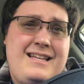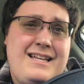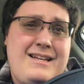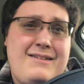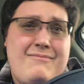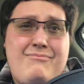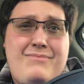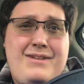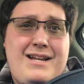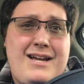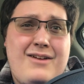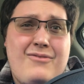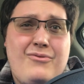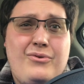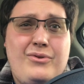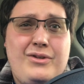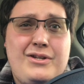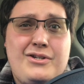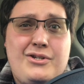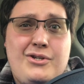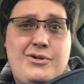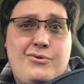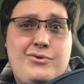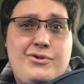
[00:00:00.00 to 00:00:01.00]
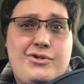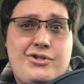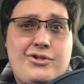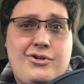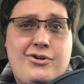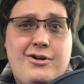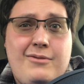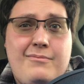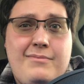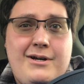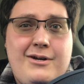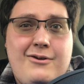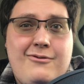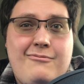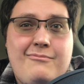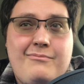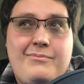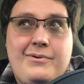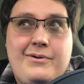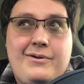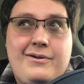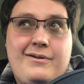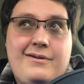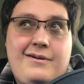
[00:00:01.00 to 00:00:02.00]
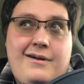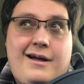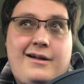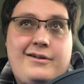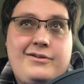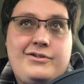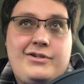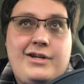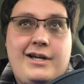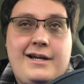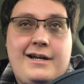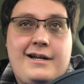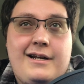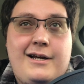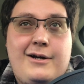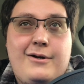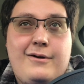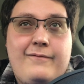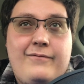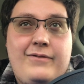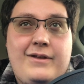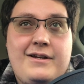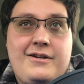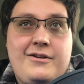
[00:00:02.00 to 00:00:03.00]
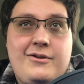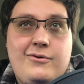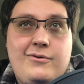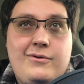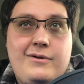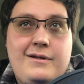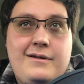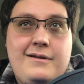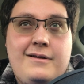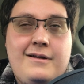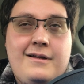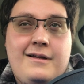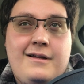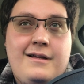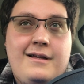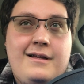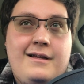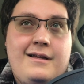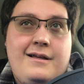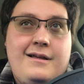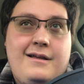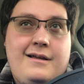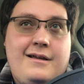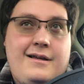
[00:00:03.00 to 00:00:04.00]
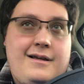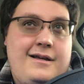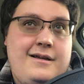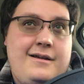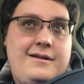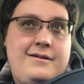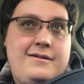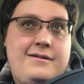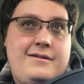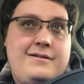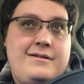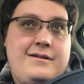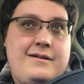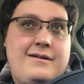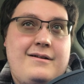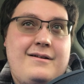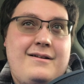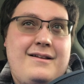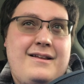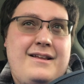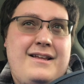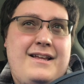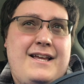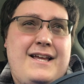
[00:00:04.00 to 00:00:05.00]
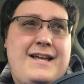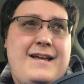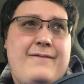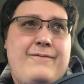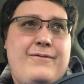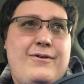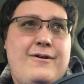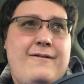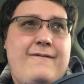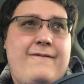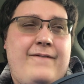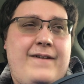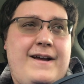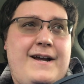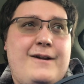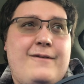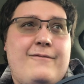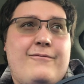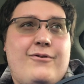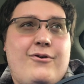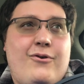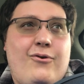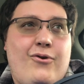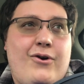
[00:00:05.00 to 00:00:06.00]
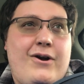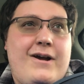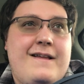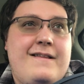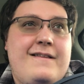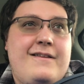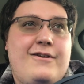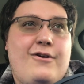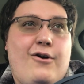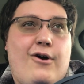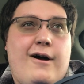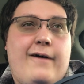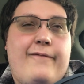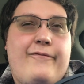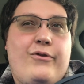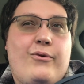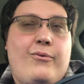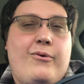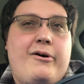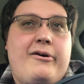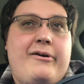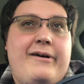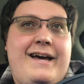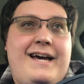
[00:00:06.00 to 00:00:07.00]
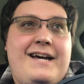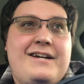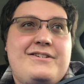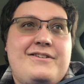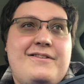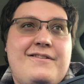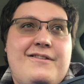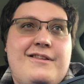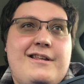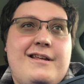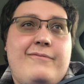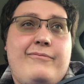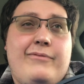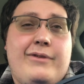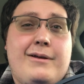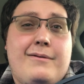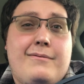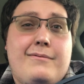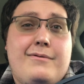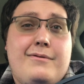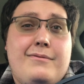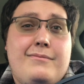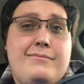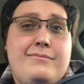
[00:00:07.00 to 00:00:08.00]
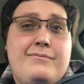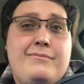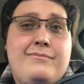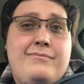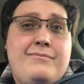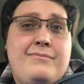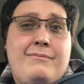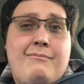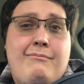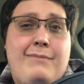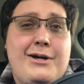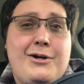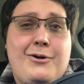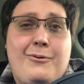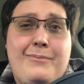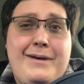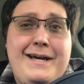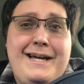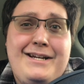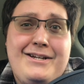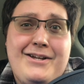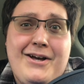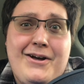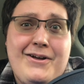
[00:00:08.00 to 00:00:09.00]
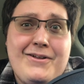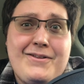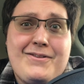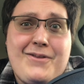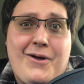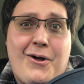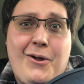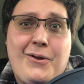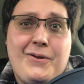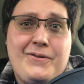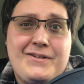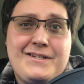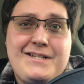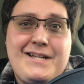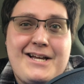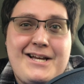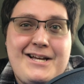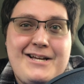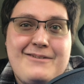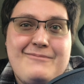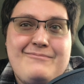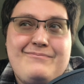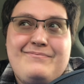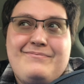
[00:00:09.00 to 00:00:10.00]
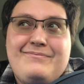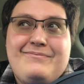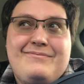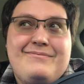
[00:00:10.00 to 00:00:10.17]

I'm not really too sure about, but I'll check it out if they do it. And if you're a fan of crazy off-the-wall action stuff like Michael Bay does all the time,